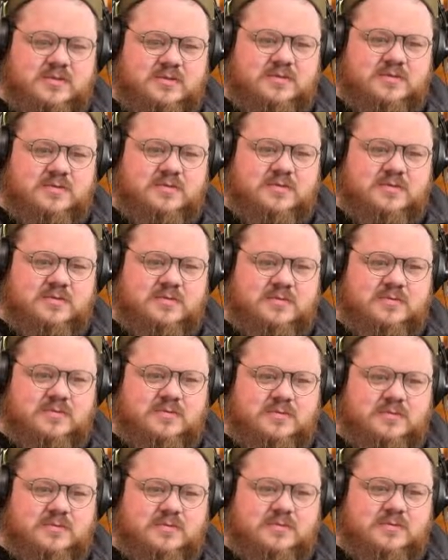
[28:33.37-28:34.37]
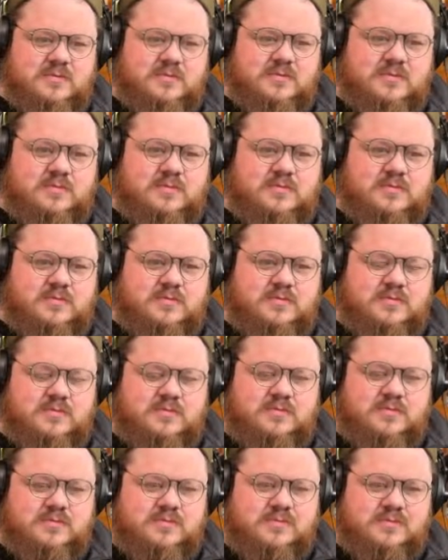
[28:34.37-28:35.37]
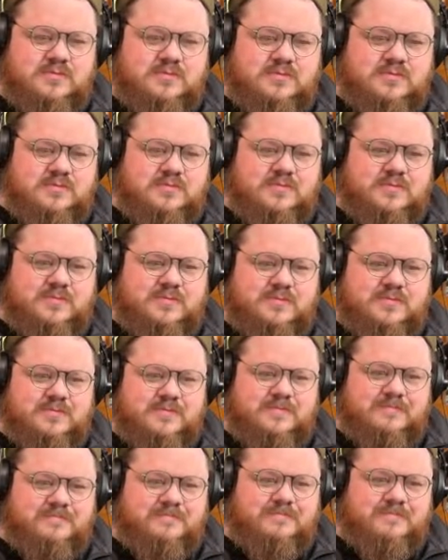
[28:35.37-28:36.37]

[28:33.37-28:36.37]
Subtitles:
The person shown says nothing.